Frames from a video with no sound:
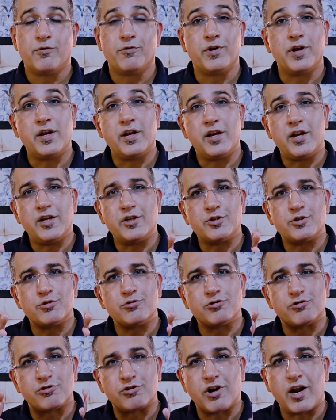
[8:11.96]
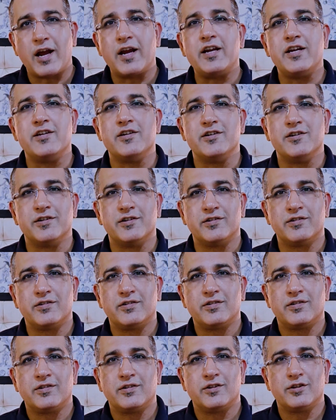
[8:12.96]
We need to ride
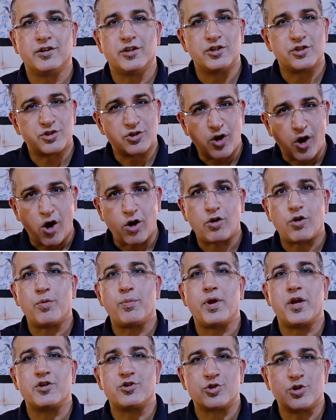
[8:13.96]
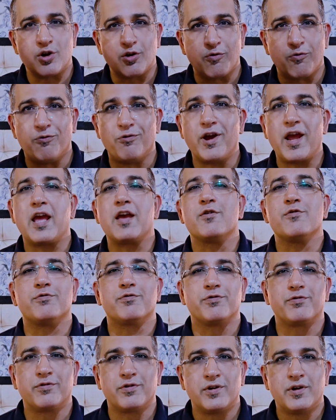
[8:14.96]
this automation
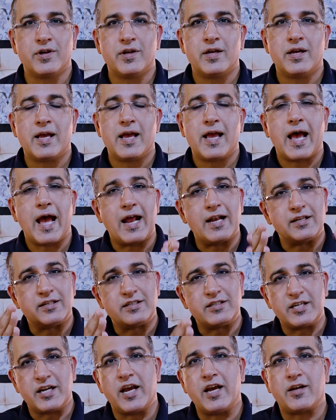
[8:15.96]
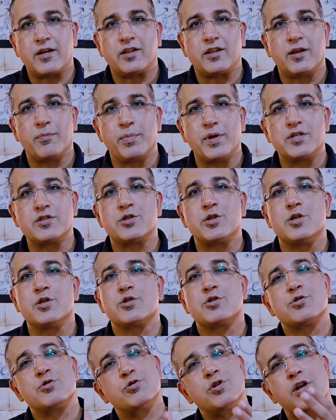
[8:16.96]
wave and take the
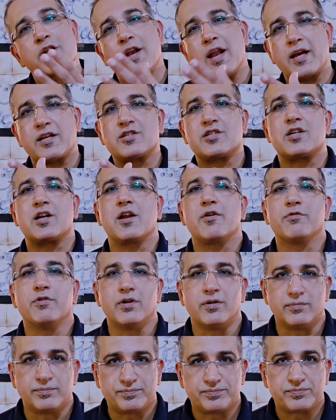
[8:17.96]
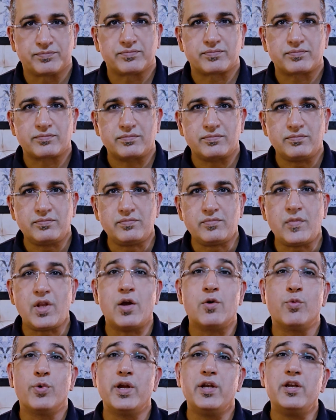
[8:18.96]
business to the next level.
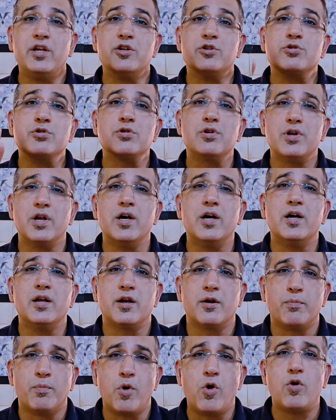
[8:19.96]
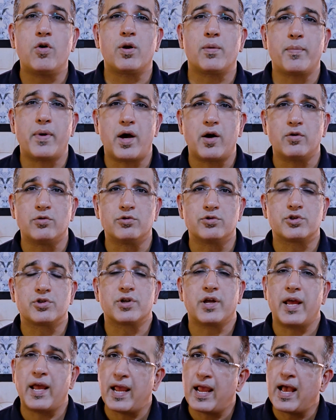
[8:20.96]
We need to learn more
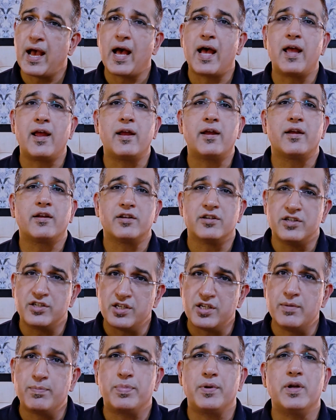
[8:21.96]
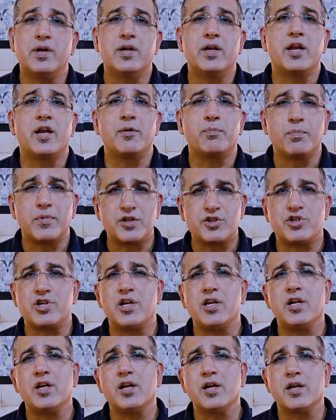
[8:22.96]
about AI, deep learning,
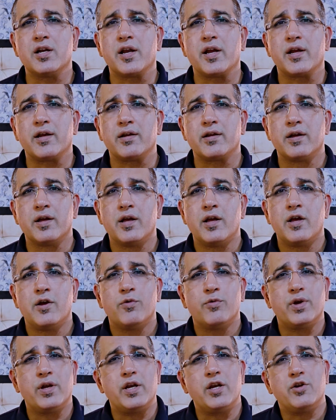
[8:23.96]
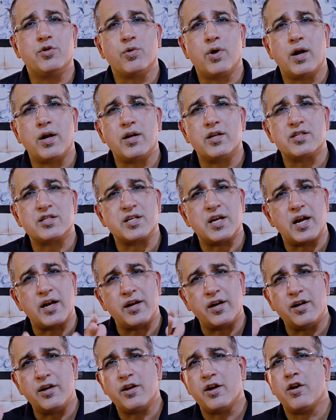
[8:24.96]
machine learning. We need to
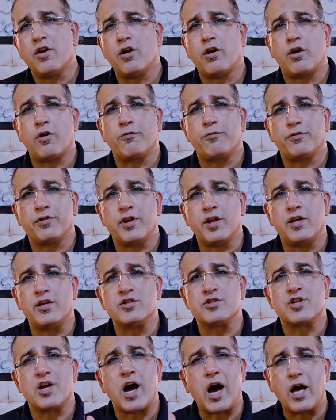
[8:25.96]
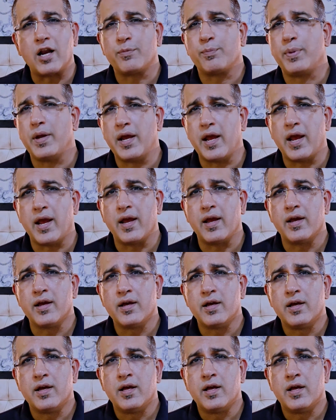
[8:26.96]
understand Internet of Things, RPA.